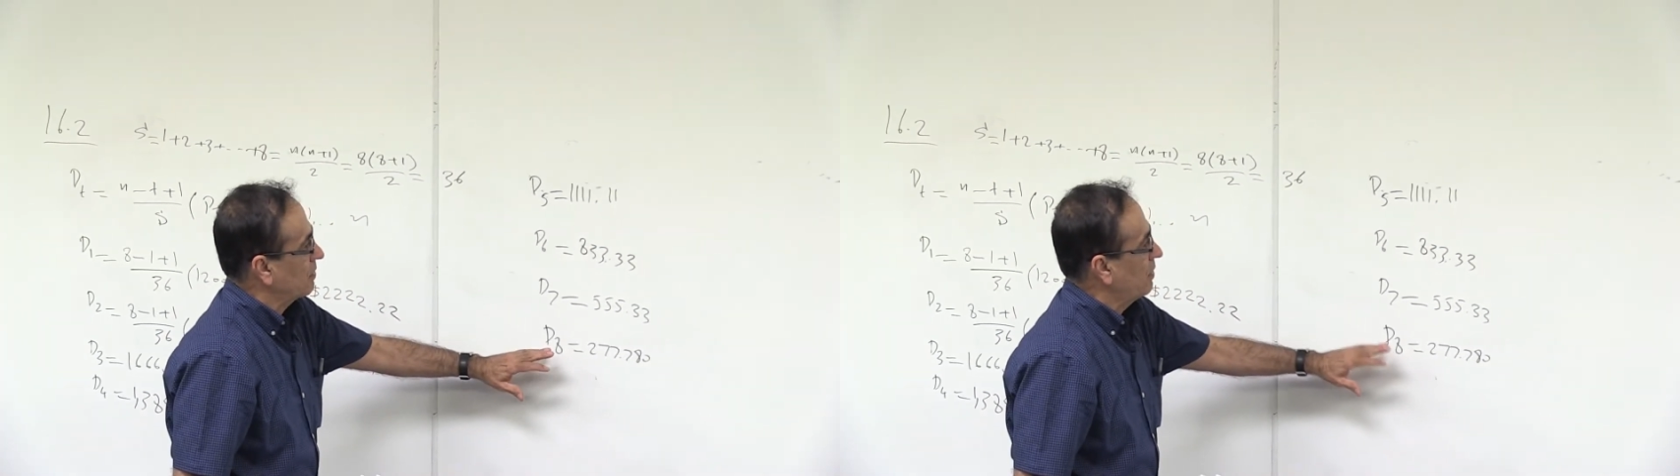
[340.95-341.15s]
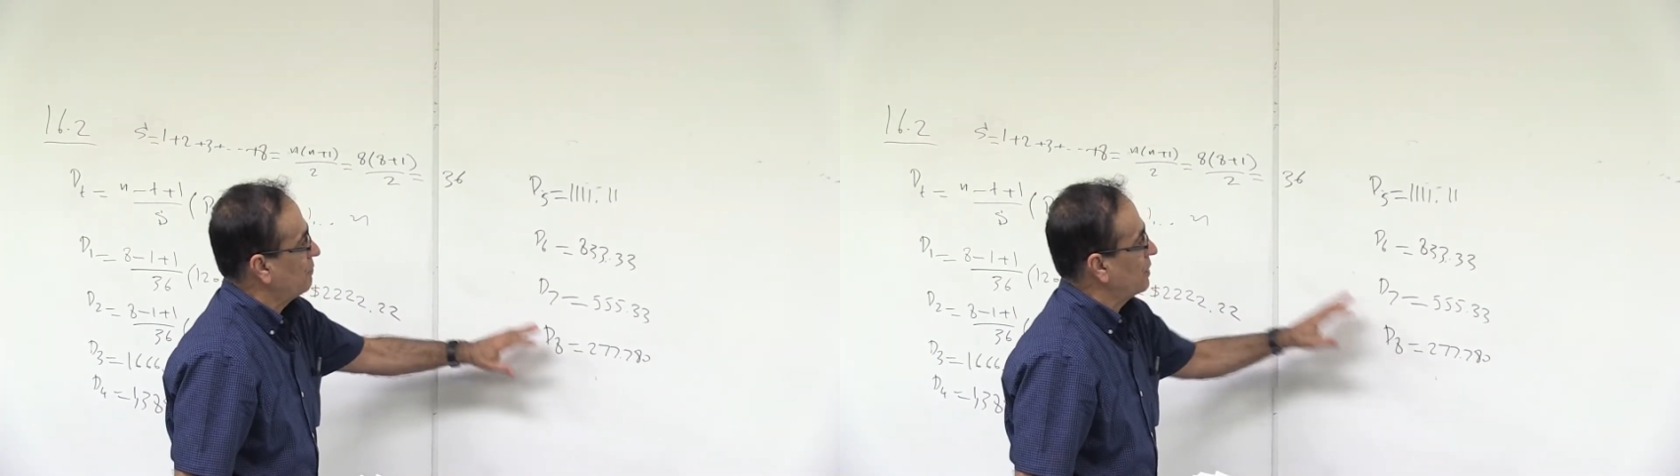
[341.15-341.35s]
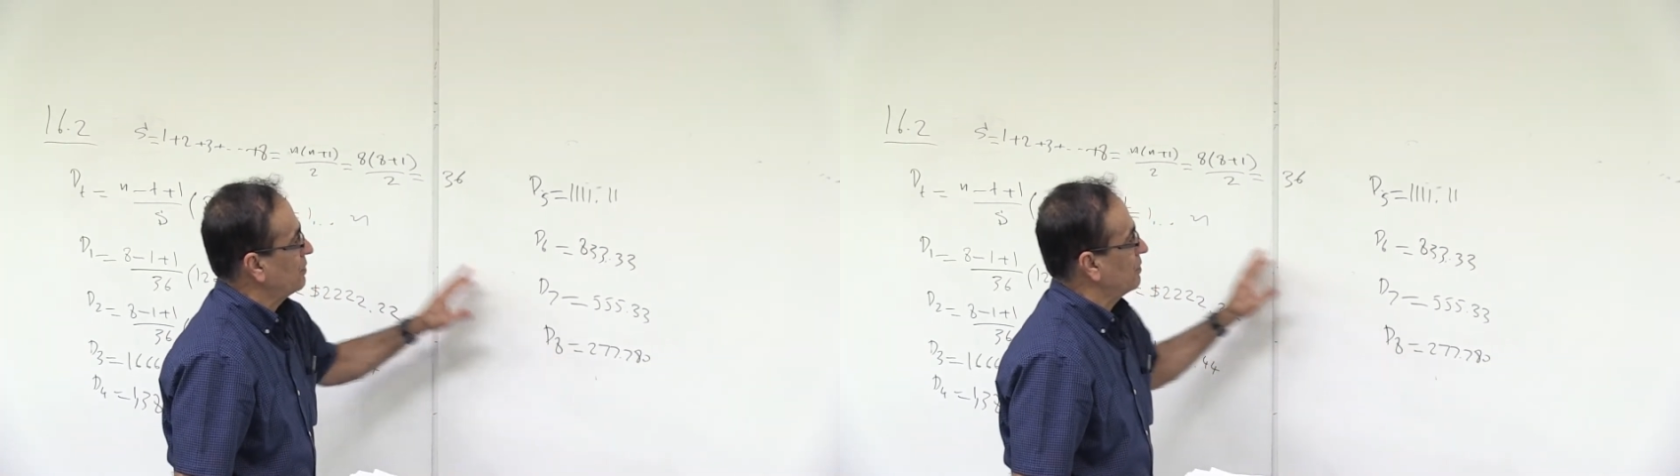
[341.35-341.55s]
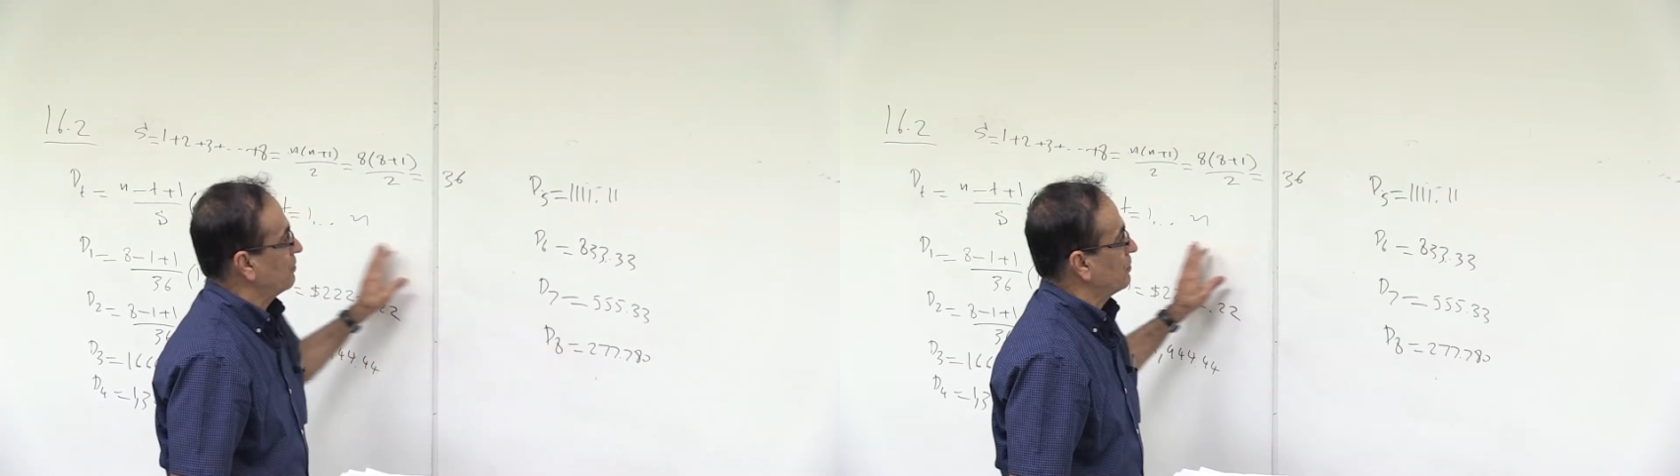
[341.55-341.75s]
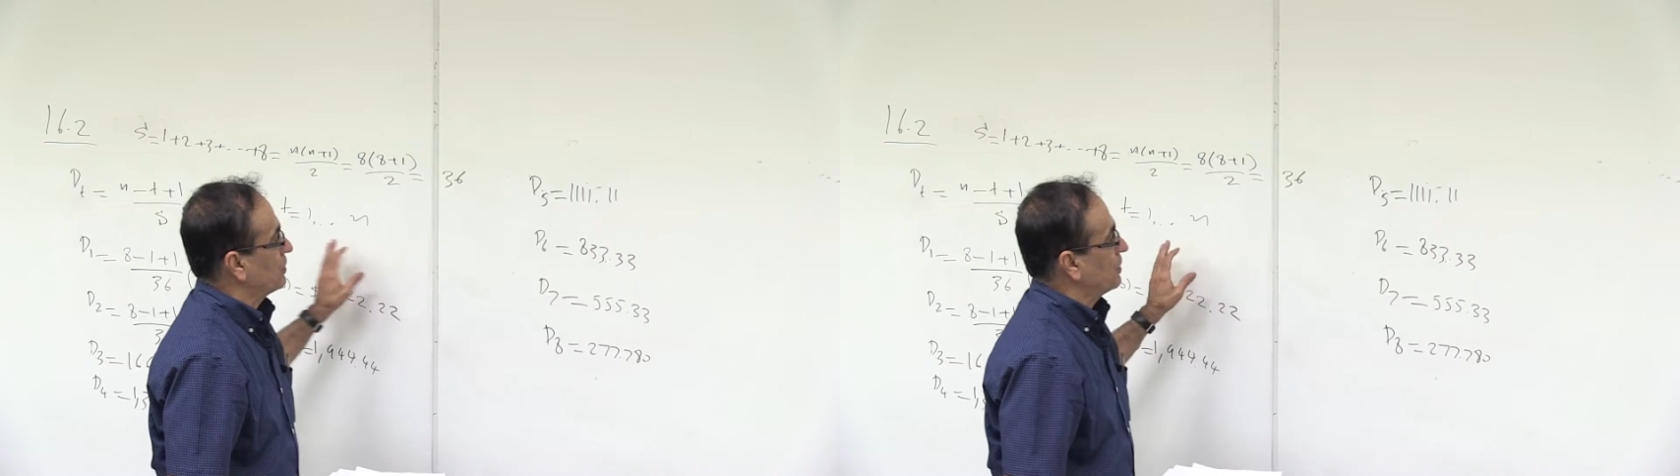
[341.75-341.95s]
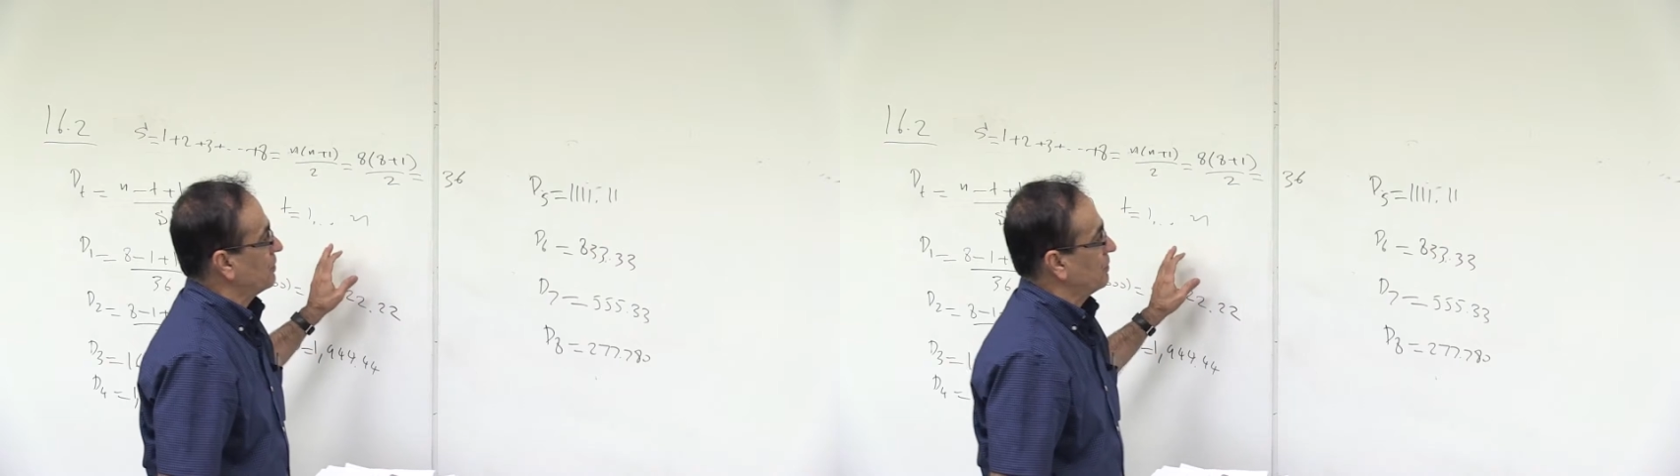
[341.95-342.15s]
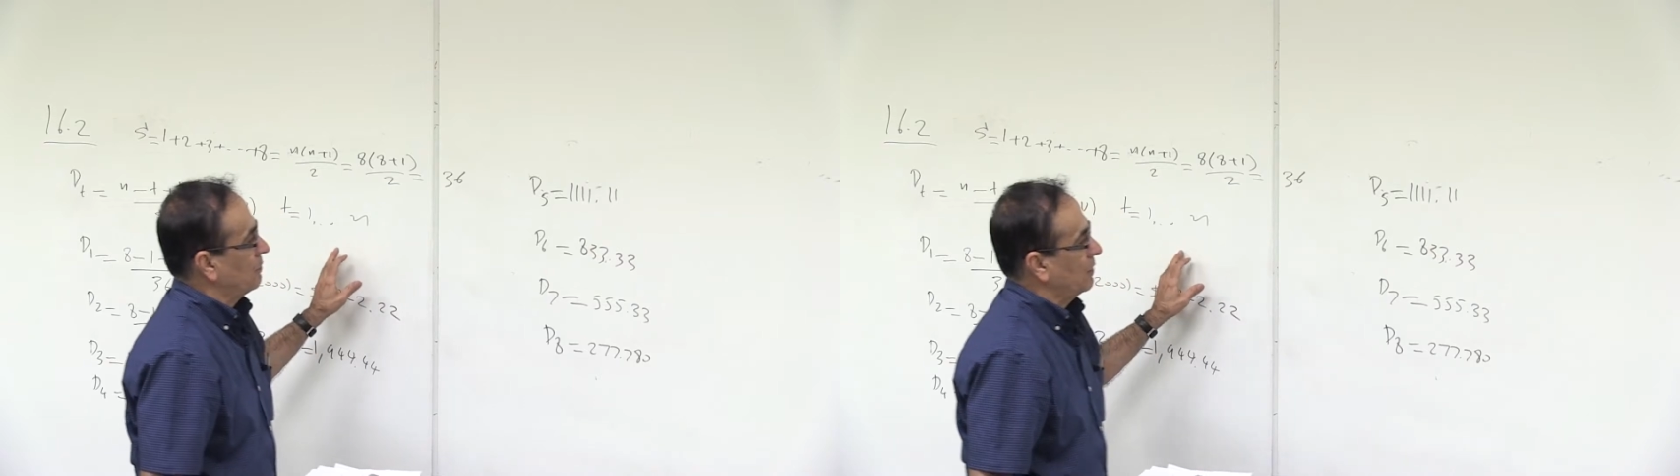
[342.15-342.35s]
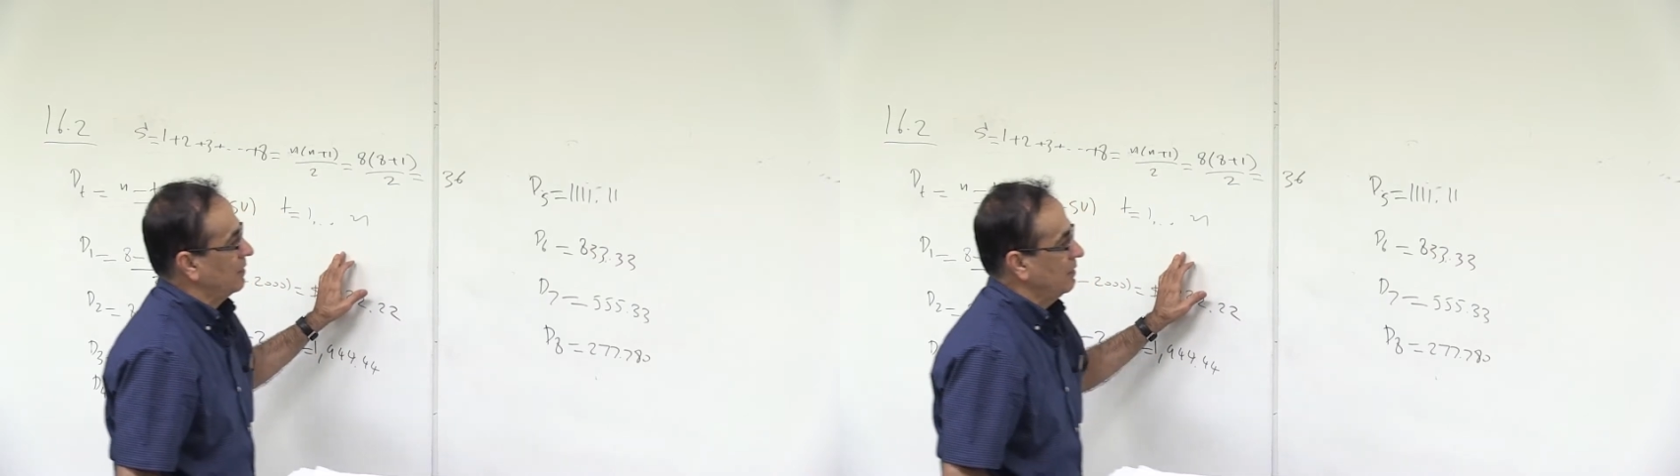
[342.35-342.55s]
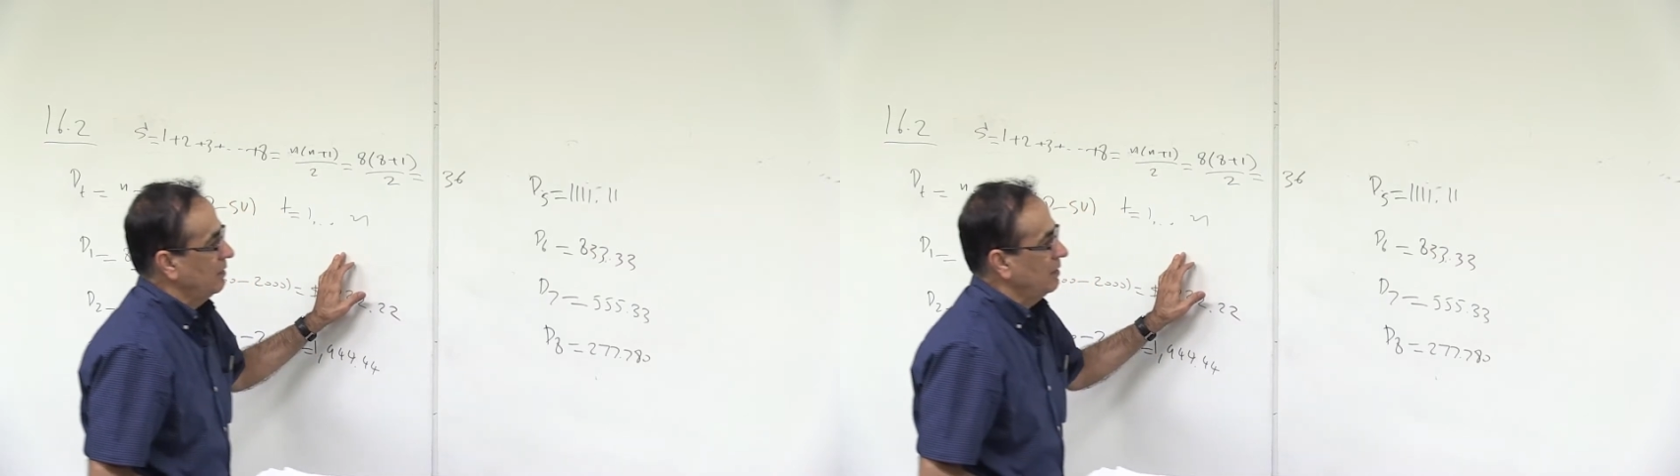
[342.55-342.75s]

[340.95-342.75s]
compared to the year 1.